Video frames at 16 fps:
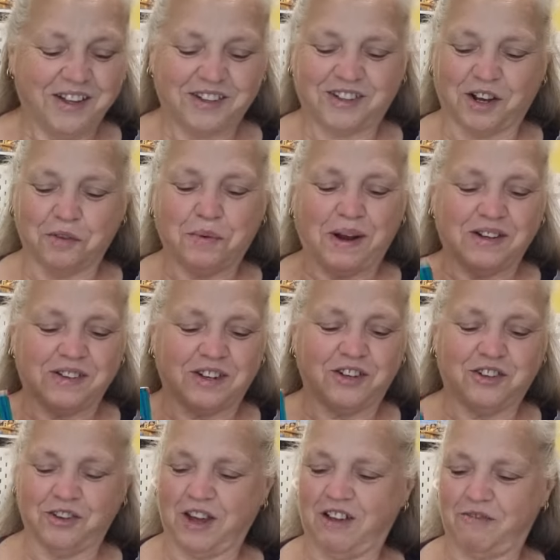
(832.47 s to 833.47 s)
So once I
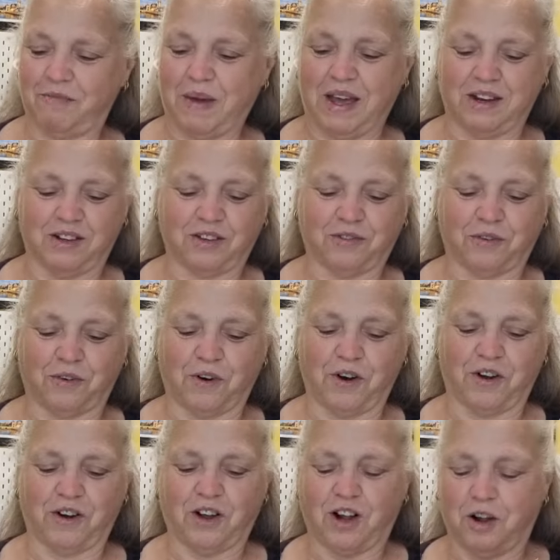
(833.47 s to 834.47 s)
do have patterns
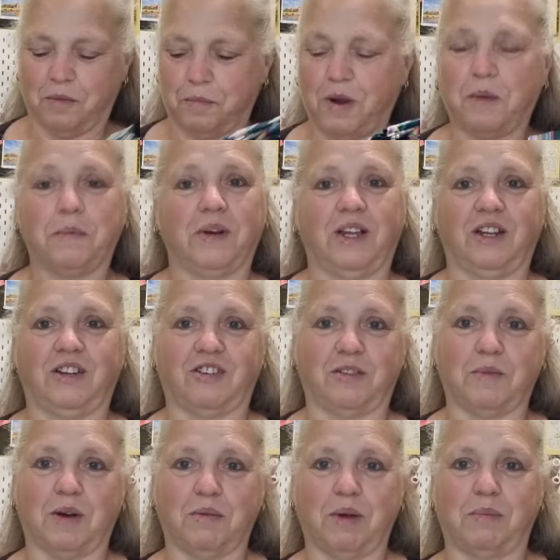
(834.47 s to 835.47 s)
for it, I'll pop a link
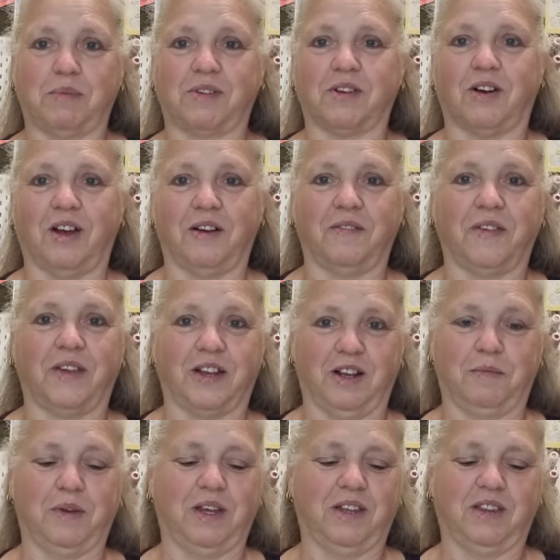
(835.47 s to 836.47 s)
to my website.
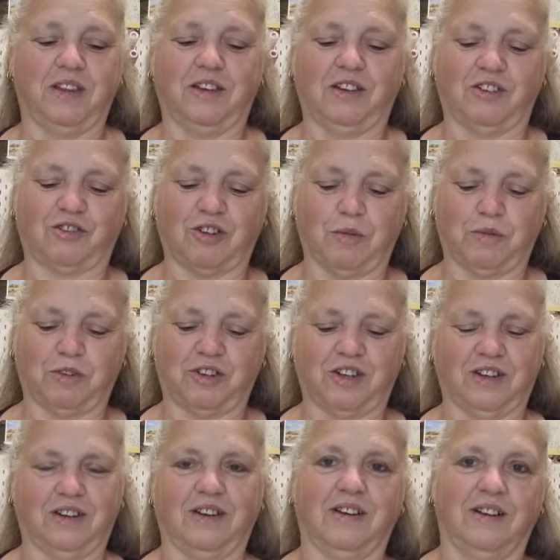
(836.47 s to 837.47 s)
It'll be in the
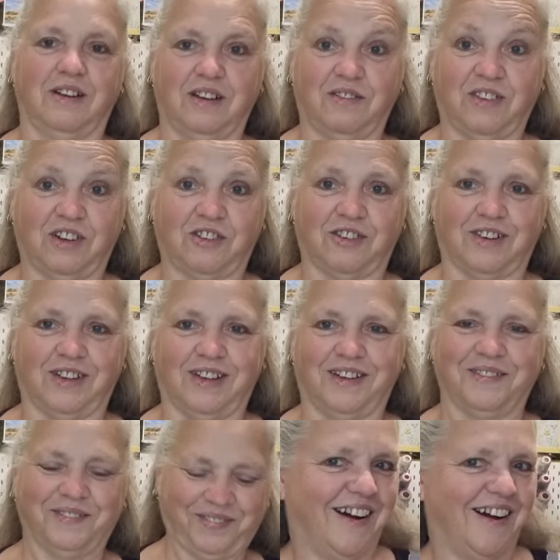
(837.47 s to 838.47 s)
description
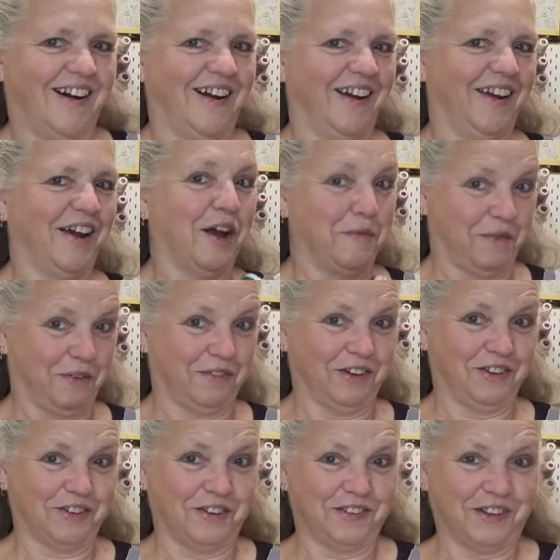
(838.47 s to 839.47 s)
eventually. I hope you've
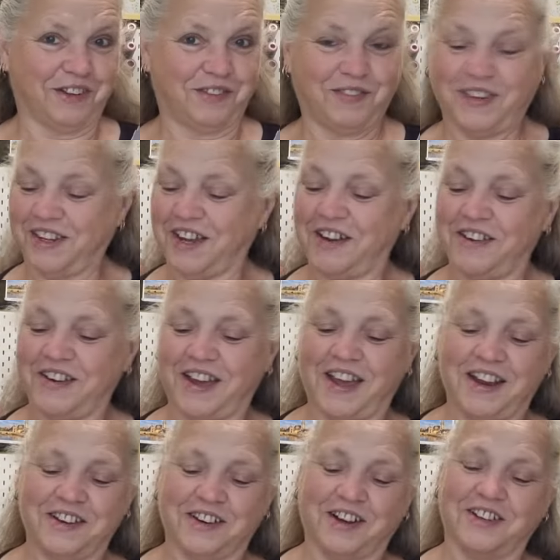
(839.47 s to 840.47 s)
enjoyed this video
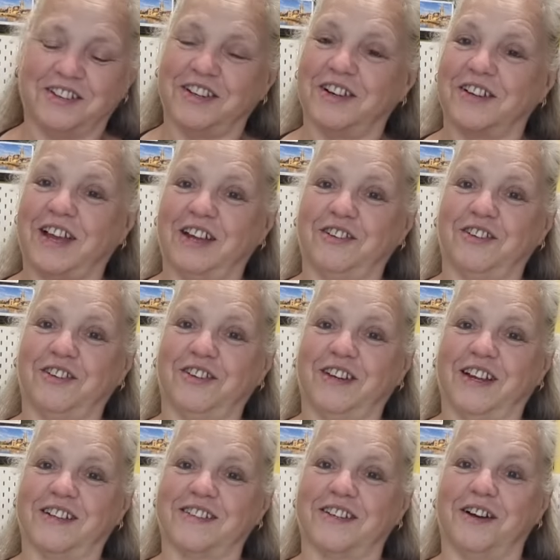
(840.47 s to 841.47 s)
and I shall catch you
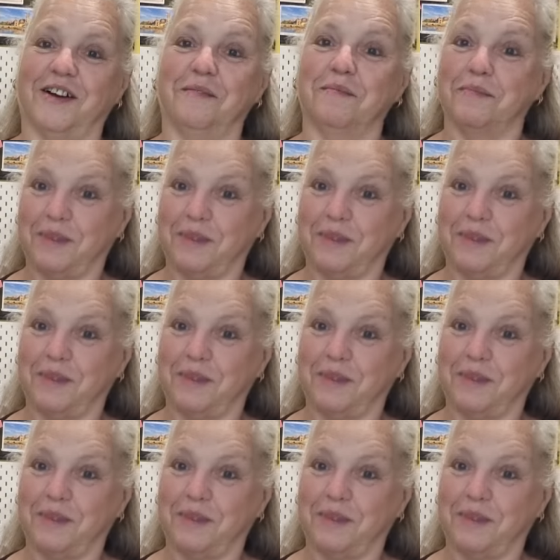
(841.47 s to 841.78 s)
next time.